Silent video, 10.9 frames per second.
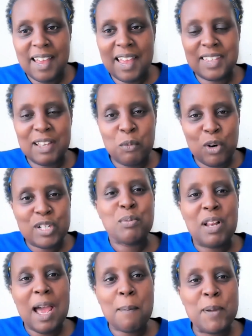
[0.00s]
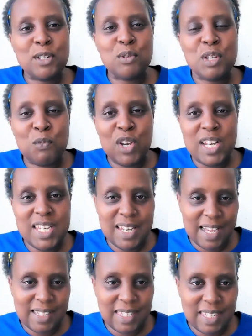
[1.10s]
and what will happen to him when he
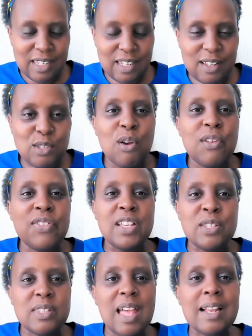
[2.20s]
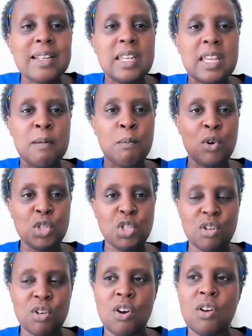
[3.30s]
does it. So there's that
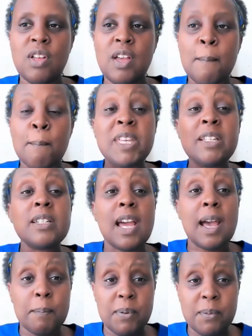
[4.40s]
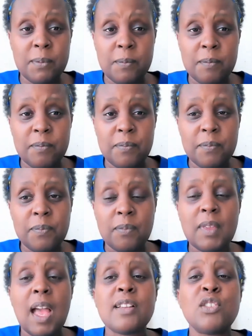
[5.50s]
emotional buildup
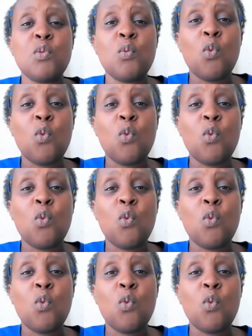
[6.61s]
as you